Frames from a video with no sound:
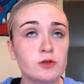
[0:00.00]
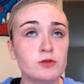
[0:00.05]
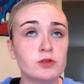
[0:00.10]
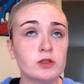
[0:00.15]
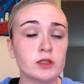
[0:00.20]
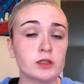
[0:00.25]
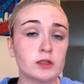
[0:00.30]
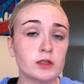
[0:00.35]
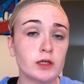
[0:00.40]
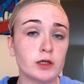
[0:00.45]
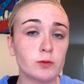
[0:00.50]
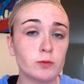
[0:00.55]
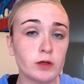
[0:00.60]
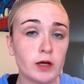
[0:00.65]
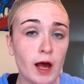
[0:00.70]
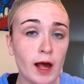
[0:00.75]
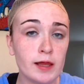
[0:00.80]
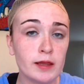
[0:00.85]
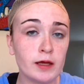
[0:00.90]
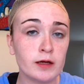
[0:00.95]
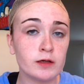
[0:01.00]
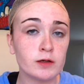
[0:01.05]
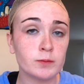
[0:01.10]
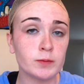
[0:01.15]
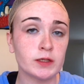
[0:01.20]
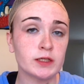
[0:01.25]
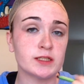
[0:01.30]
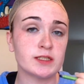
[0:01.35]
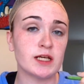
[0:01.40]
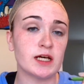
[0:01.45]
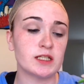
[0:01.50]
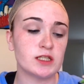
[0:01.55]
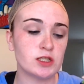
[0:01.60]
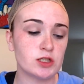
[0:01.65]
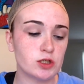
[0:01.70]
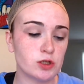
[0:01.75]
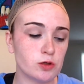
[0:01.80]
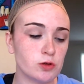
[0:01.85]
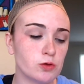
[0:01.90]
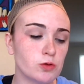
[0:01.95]
using liquid eyeliner because that's
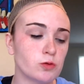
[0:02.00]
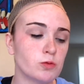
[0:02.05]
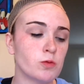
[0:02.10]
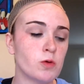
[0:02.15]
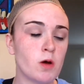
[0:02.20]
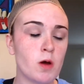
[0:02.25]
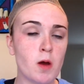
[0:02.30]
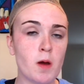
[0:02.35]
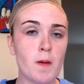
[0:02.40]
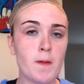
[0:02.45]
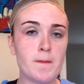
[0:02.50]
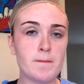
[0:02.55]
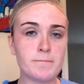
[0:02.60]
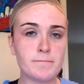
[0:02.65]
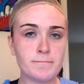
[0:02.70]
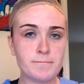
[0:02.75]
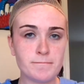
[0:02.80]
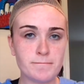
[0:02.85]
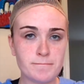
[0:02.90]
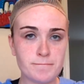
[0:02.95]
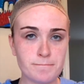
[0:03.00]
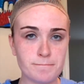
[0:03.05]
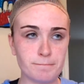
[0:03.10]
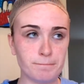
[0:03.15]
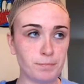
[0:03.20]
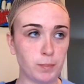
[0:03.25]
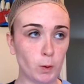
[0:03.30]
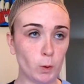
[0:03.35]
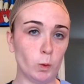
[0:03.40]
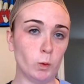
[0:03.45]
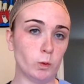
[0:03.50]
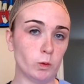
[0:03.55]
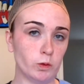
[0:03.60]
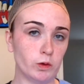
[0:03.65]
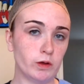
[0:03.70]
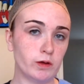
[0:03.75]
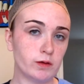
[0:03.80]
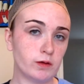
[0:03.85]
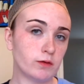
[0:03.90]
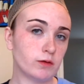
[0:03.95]
too
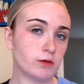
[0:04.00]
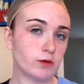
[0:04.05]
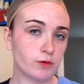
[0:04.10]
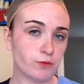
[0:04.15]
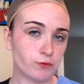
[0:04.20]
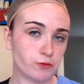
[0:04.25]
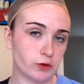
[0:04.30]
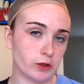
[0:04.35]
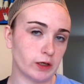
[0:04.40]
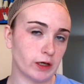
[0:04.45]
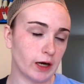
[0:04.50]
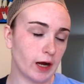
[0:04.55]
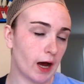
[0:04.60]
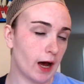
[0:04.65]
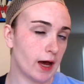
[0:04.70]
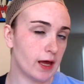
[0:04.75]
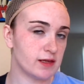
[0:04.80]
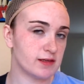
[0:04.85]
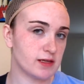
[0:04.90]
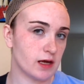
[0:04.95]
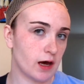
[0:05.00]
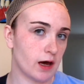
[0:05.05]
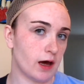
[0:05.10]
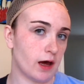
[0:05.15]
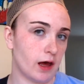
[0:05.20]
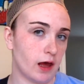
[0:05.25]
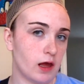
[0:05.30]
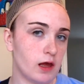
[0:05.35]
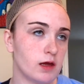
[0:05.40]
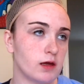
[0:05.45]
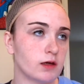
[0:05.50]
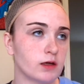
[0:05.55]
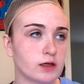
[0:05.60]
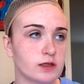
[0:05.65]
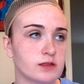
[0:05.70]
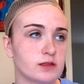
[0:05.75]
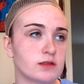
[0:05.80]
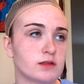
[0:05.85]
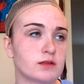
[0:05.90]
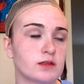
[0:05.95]
bold for a guy's eye,
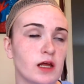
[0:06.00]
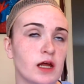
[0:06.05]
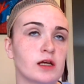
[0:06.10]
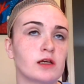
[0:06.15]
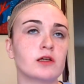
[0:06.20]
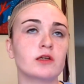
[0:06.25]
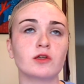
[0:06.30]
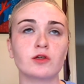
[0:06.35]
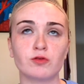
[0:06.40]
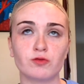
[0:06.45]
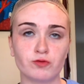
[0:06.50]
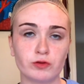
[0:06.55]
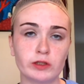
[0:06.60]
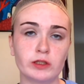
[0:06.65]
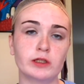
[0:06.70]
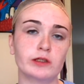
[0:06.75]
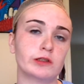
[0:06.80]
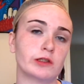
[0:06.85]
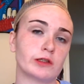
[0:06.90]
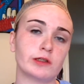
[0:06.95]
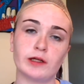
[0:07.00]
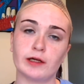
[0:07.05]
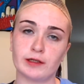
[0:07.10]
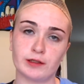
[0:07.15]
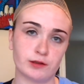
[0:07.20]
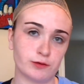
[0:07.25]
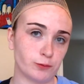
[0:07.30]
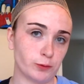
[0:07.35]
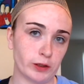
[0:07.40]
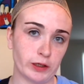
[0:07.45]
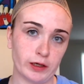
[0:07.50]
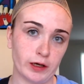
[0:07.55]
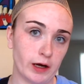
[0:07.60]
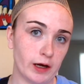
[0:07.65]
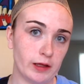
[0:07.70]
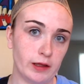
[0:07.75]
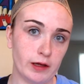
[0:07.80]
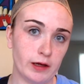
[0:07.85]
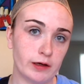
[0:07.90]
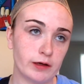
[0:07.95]
because then you'll really look like you're wearing
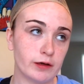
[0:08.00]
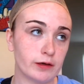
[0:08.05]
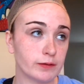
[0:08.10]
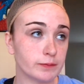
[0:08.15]
eyeliner.